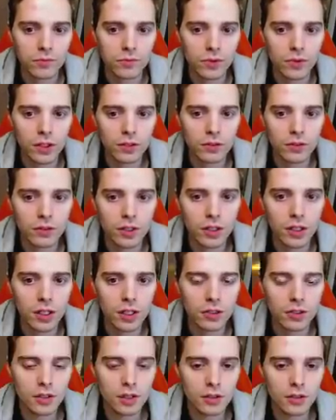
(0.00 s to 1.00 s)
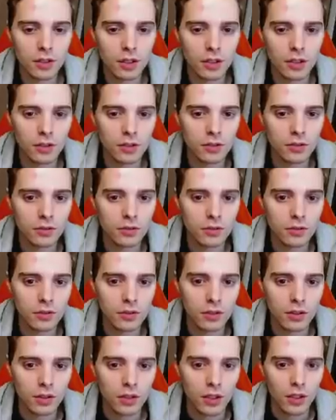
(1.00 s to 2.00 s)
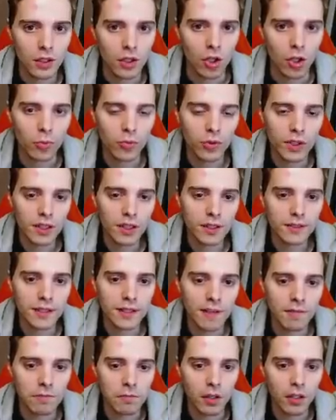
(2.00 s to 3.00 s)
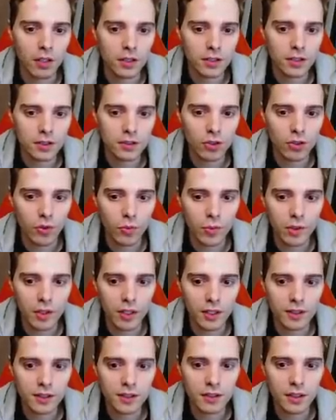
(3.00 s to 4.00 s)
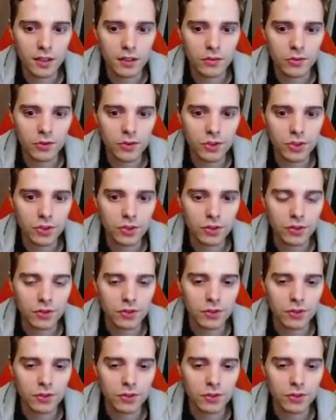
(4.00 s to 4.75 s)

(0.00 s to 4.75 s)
Ta -ta -ta Hopefully he doesn't have boss or we insta-lose.